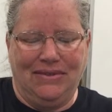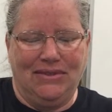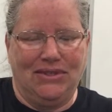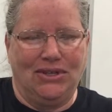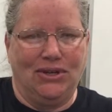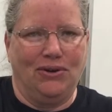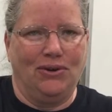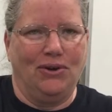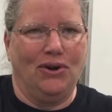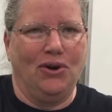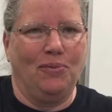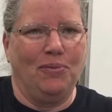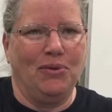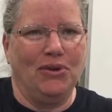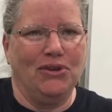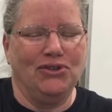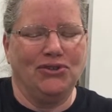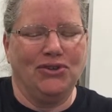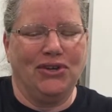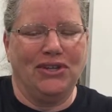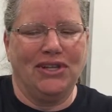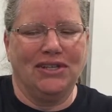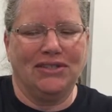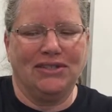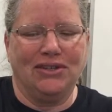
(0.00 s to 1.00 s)
So hope you
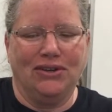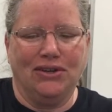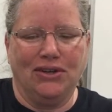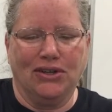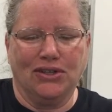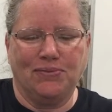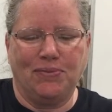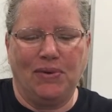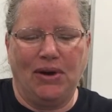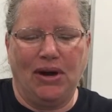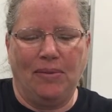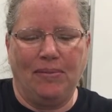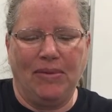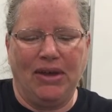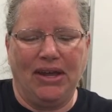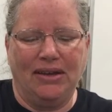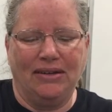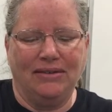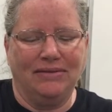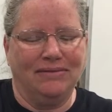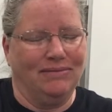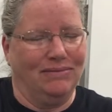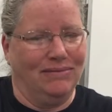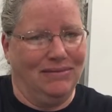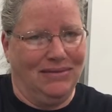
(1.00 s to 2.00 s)
enjoyed this little
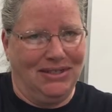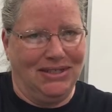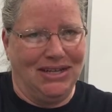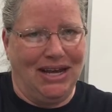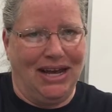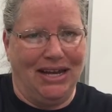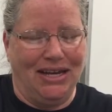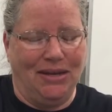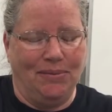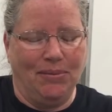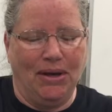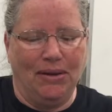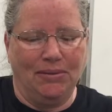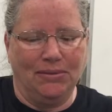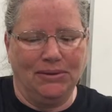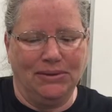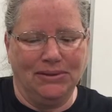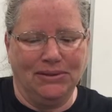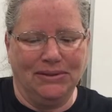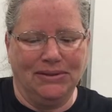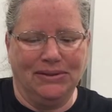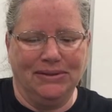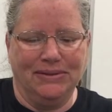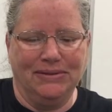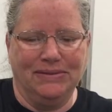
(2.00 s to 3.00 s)
experiment. Tiny
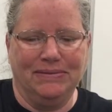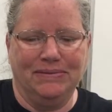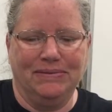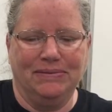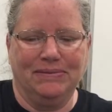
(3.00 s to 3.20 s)
Bubbles.